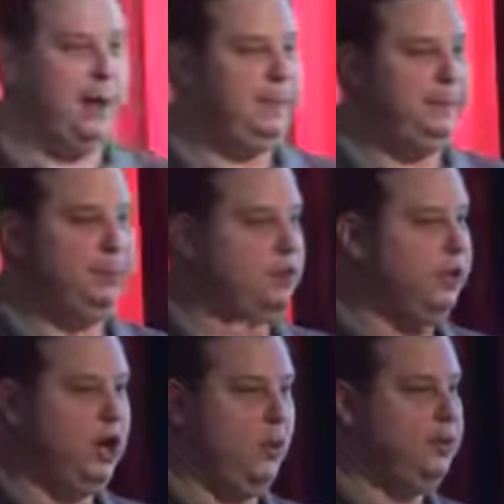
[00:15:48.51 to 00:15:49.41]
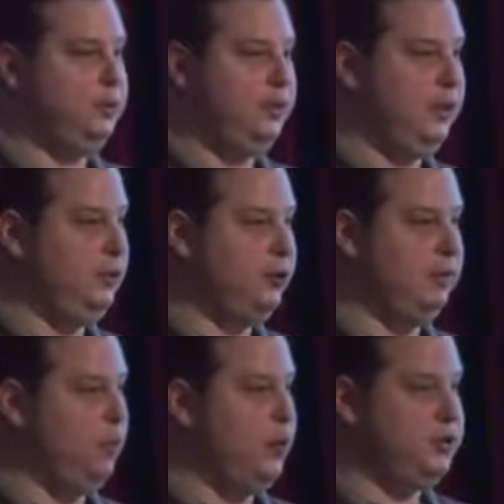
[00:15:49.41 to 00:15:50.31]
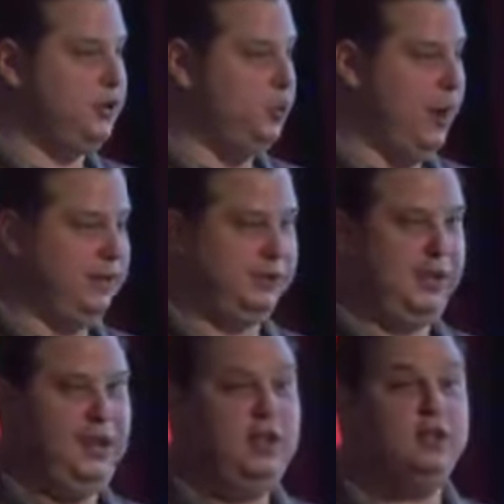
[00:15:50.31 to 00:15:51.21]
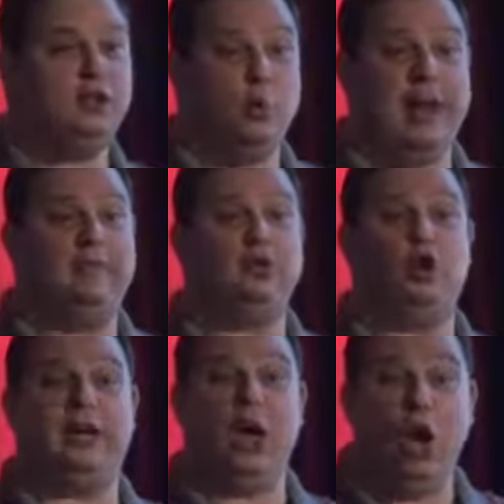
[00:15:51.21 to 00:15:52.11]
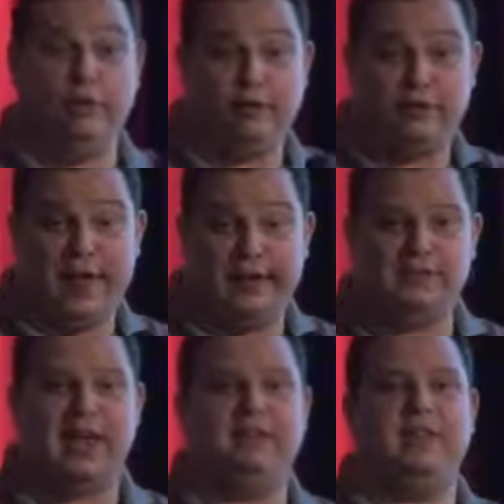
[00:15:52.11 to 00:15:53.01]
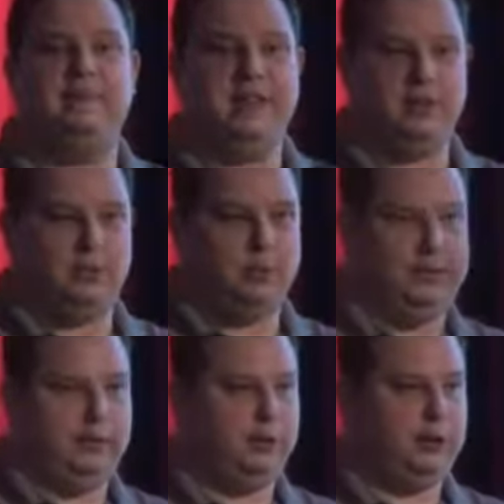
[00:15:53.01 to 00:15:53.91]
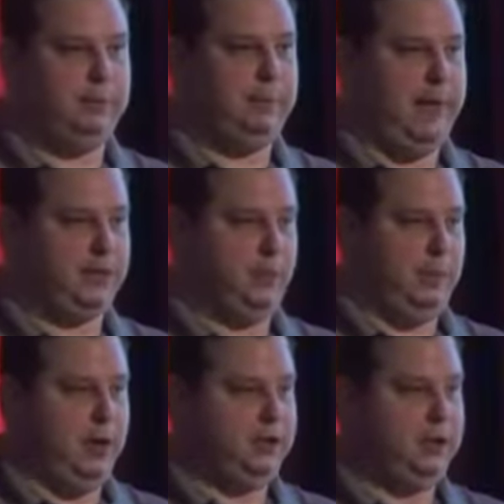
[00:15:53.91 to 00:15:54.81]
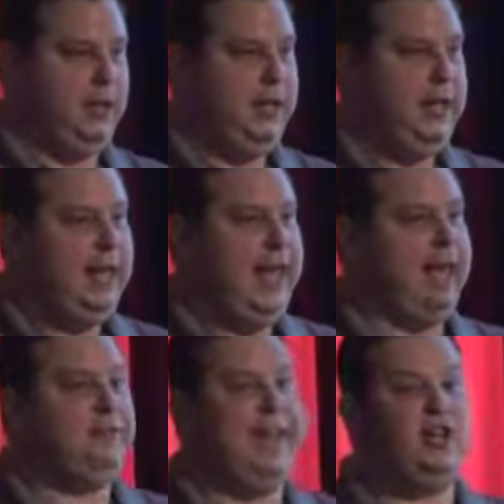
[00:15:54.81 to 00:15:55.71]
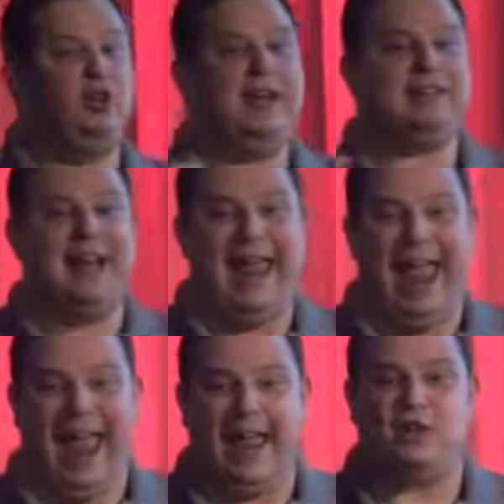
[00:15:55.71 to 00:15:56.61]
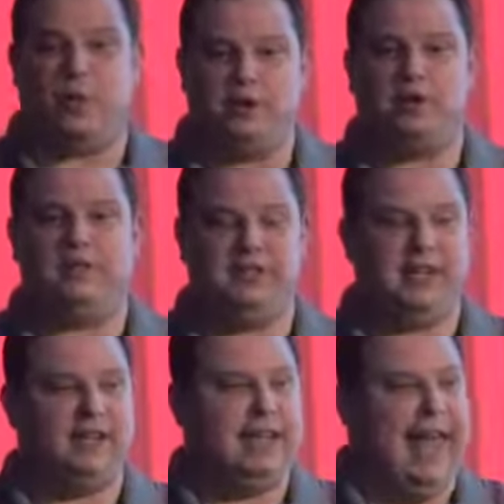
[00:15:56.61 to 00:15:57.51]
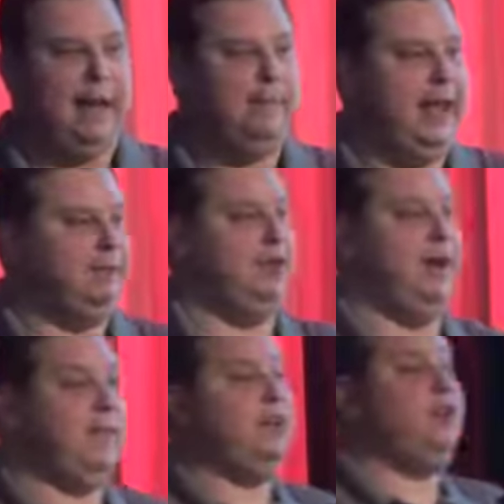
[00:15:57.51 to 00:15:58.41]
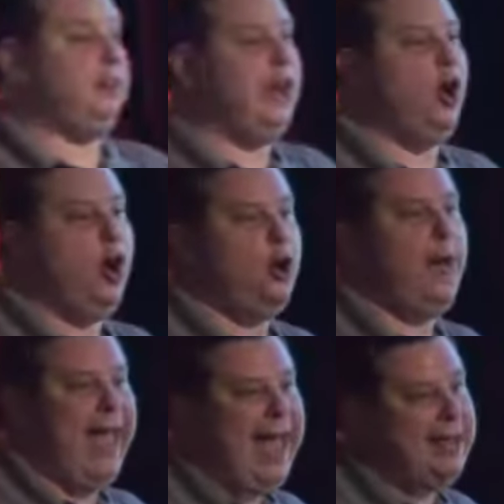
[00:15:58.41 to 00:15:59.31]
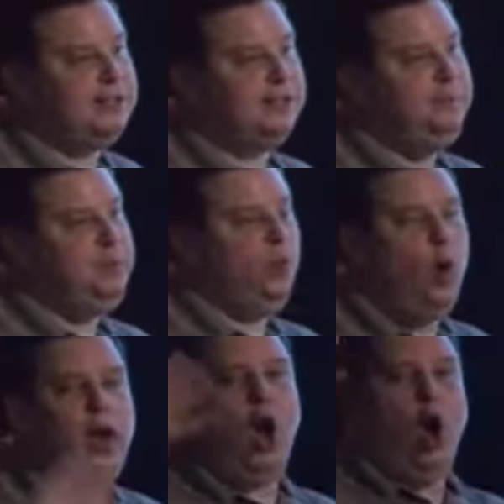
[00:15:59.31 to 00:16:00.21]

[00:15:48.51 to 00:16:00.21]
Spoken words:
how people only go into a dealership once or twice. So we have to look at other things. Have they been into a dealership the past 2 months? Have they clicked on ads? We also have insight into ad behavior. Have they clicked on auto ads? What